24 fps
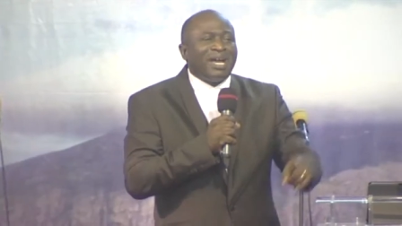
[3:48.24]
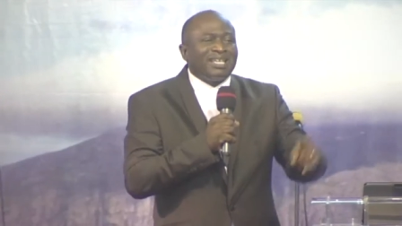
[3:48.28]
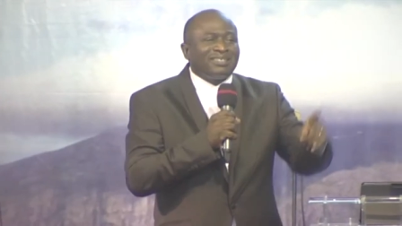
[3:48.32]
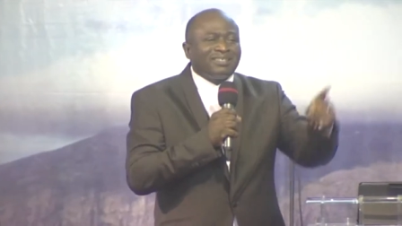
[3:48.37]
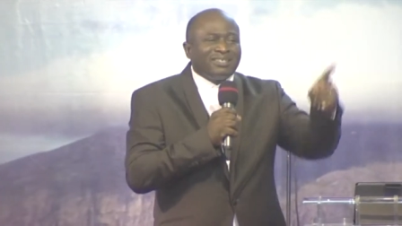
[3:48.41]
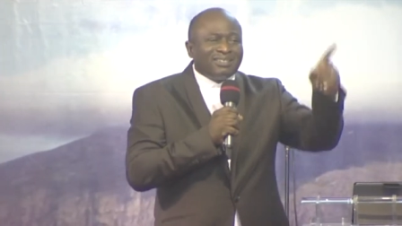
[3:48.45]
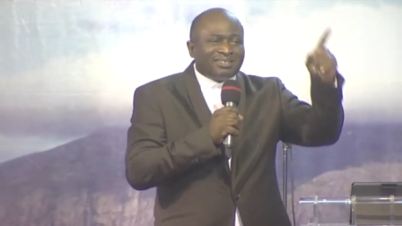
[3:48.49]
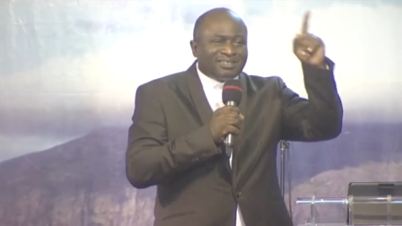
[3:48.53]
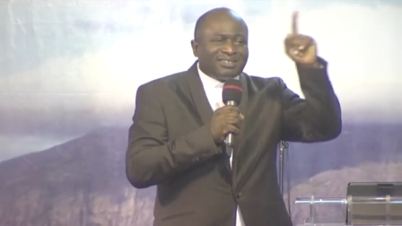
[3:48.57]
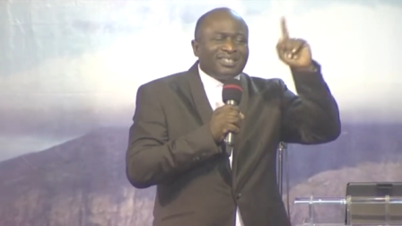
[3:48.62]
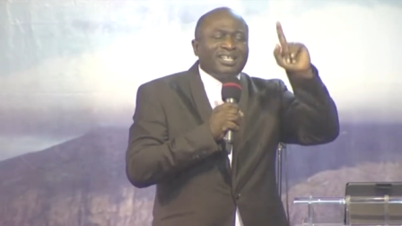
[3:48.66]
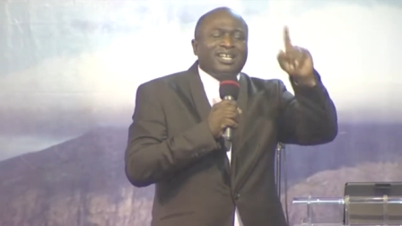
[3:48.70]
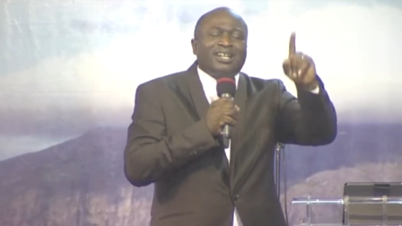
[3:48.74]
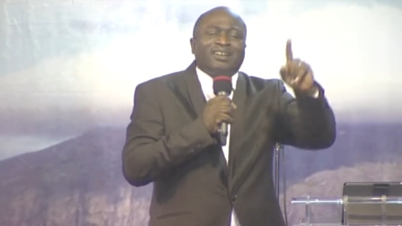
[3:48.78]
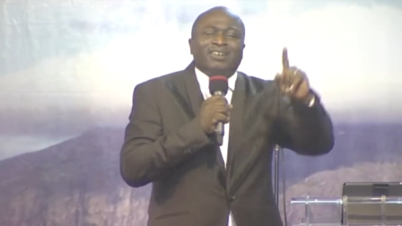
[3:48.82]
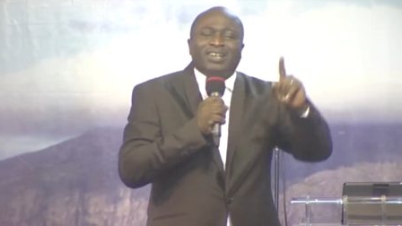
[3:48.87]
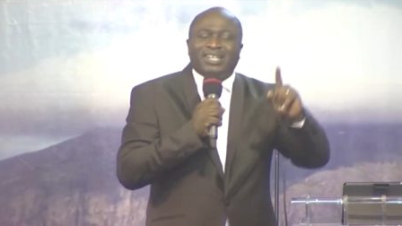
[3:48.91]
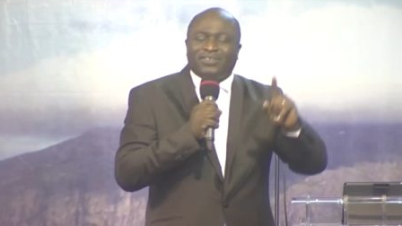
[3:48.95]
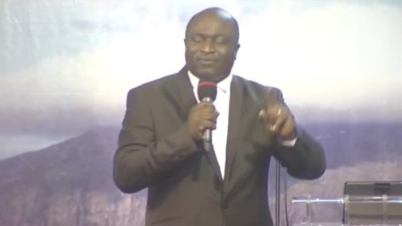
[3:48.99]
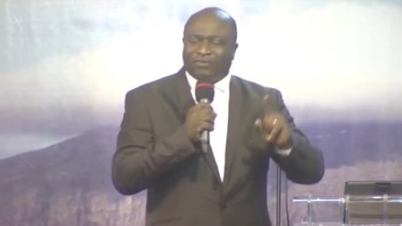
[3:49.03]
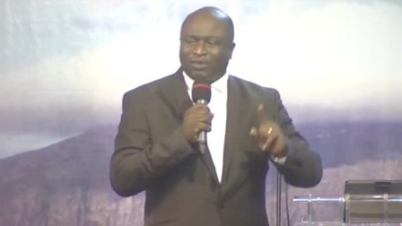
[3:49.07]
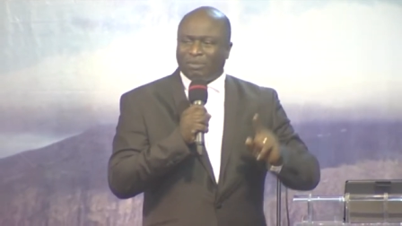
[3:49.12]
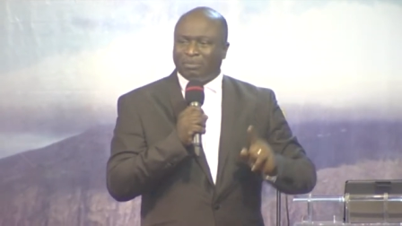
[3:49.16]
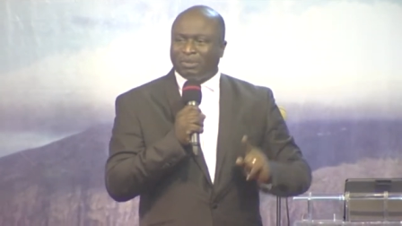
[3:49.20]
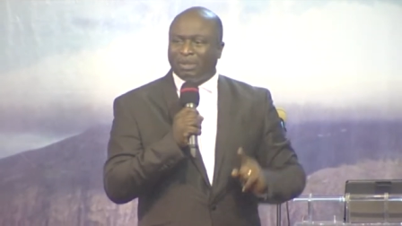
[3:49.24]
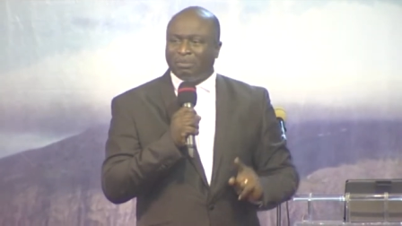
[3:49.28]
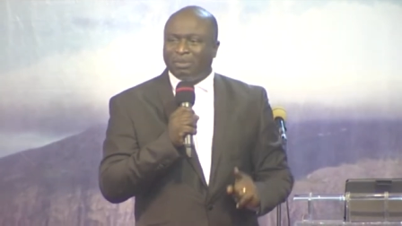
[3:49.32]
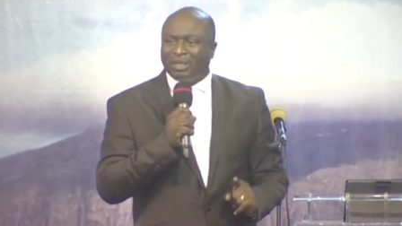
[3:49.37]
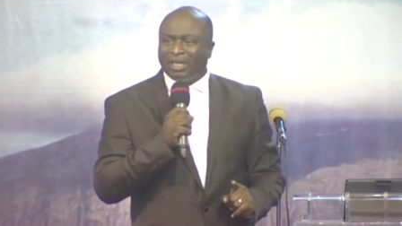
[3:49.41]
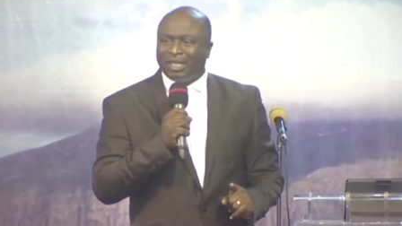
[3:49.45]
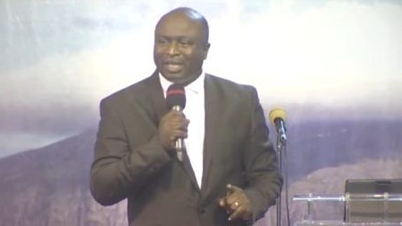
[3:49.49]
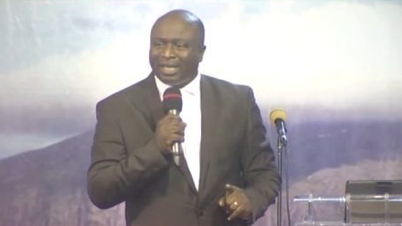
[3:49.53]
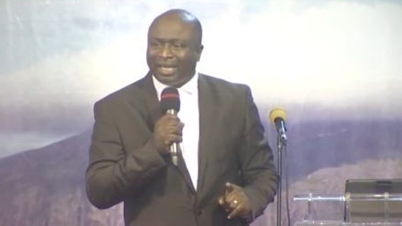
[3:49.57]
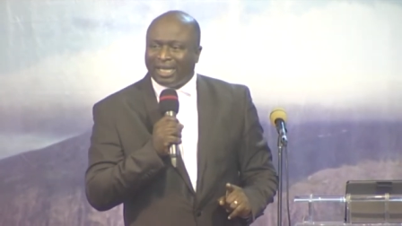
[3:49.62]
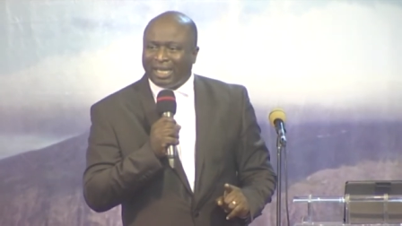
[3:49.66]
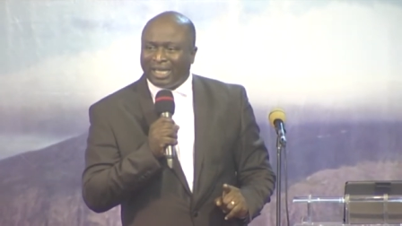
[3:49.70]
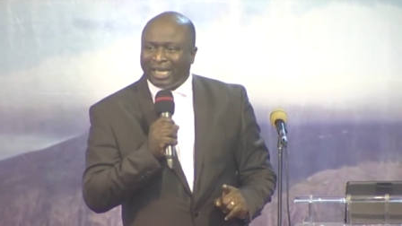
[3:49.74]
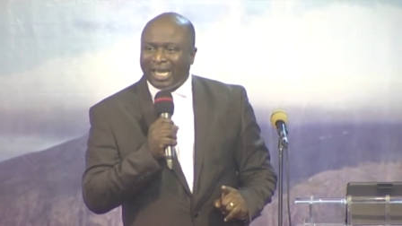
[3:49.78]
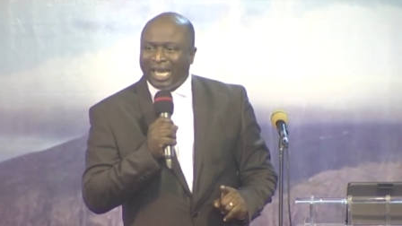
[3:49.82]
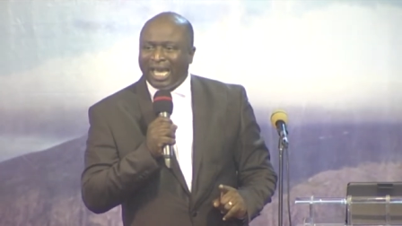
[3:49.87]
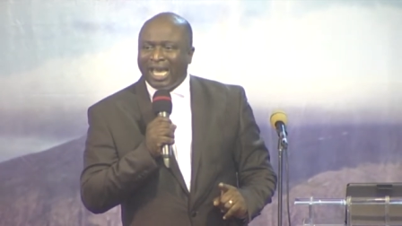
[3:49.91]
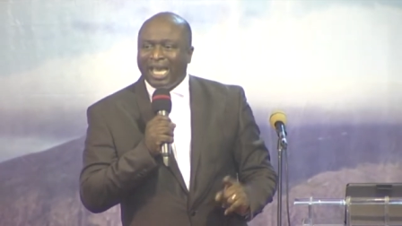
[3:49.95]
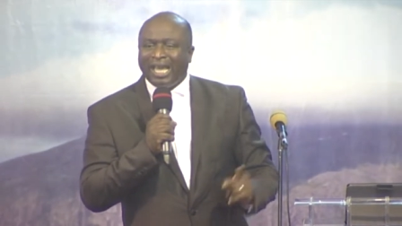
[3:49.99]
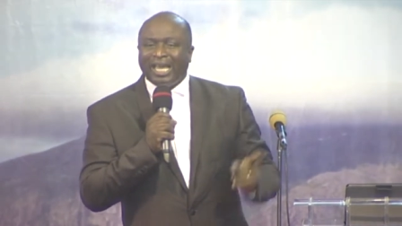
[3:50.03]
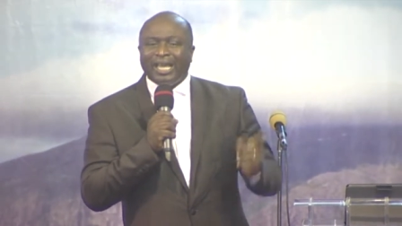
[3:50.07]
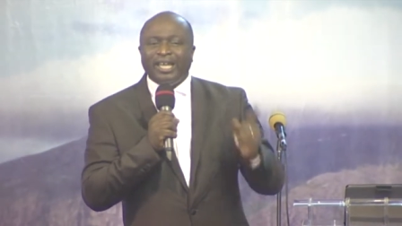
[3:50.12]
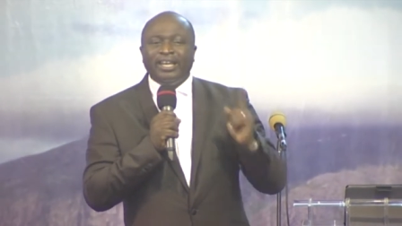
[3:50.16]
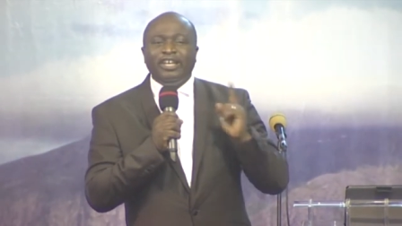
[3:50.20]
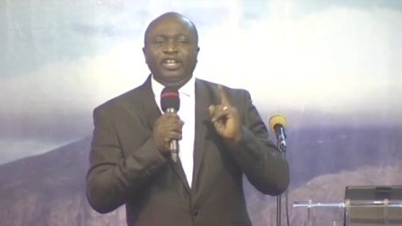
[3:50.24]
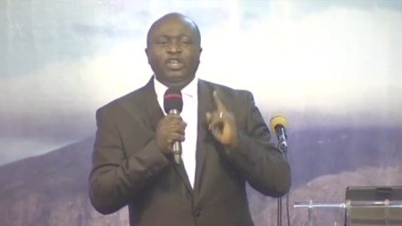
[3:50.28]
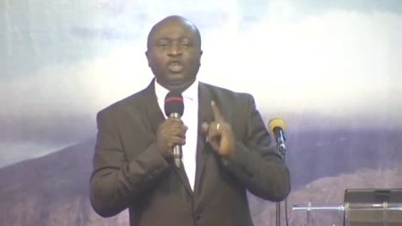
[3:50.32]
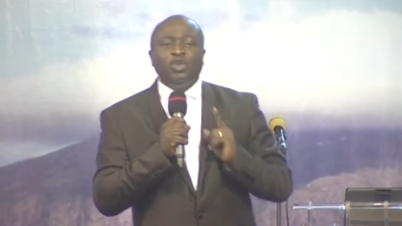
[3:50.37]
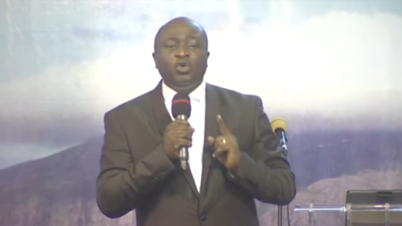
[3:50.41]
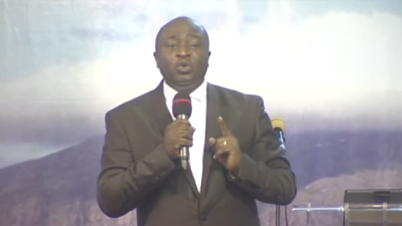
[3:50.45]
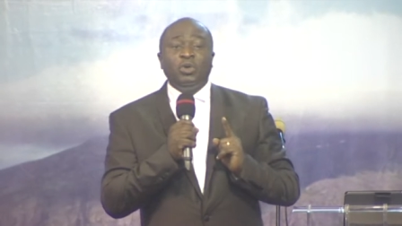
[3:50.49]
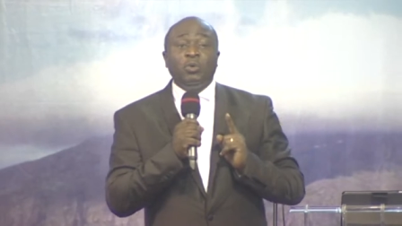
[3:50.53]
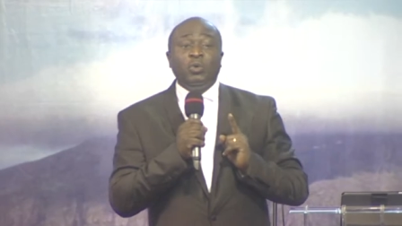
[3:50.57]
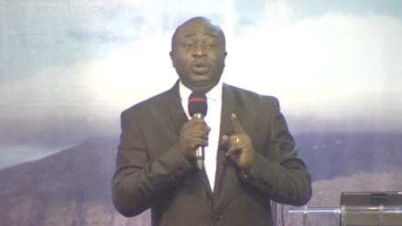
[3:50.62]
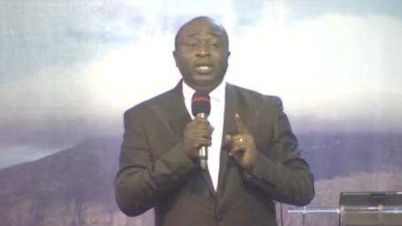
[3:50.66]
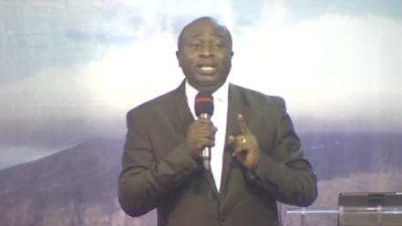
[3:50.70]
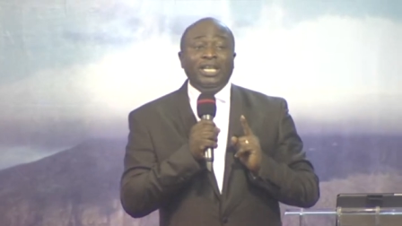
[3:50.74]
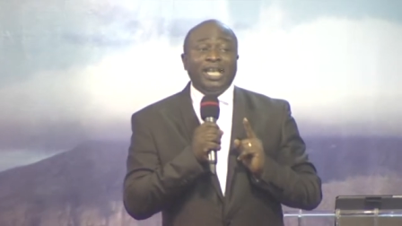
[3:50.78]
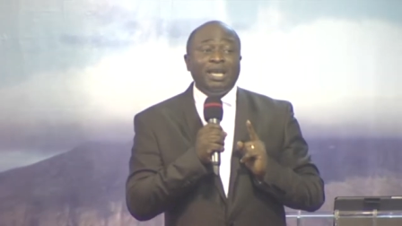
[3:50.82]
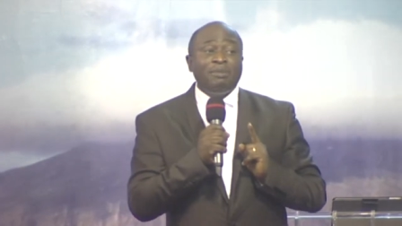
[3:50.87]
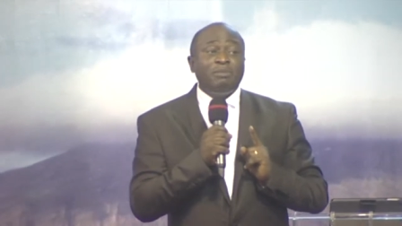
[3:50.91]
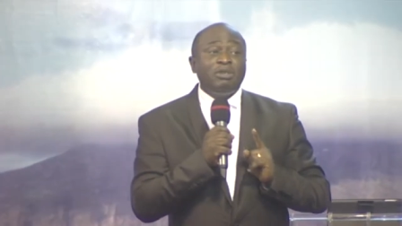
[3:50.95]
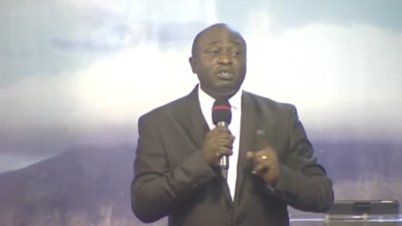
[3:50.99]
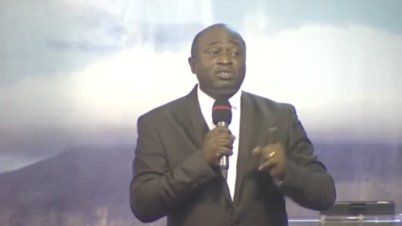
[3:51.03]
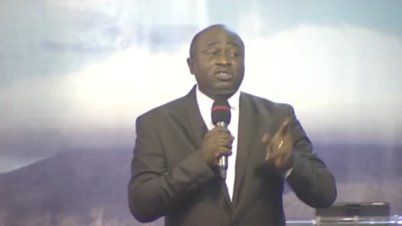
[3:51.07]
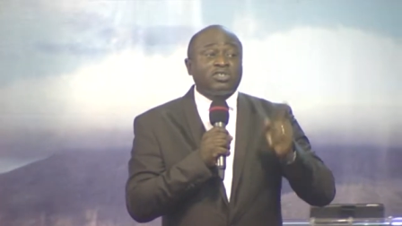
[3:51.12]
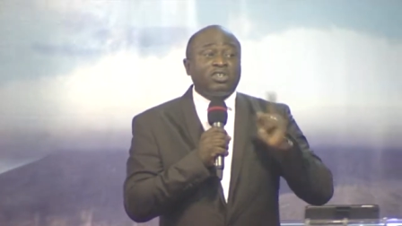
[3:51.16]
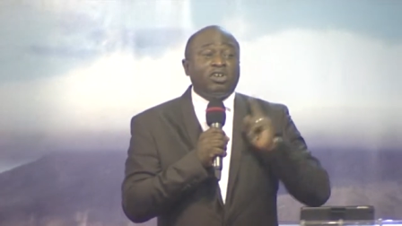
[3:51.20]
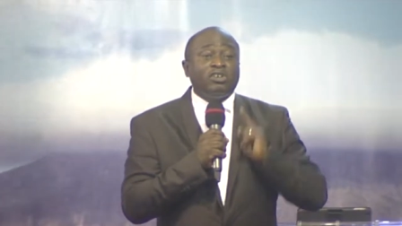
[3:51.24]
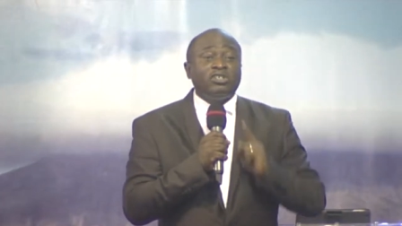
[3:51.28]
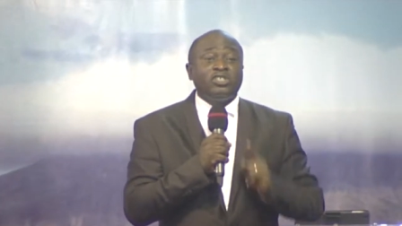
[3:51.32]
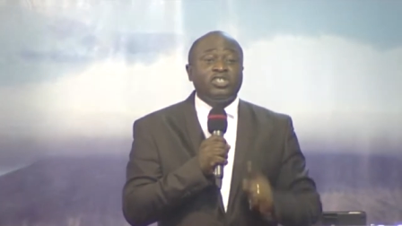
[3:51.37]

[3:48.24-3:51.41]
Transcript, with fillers: a secret from the beginning he knew he would name his son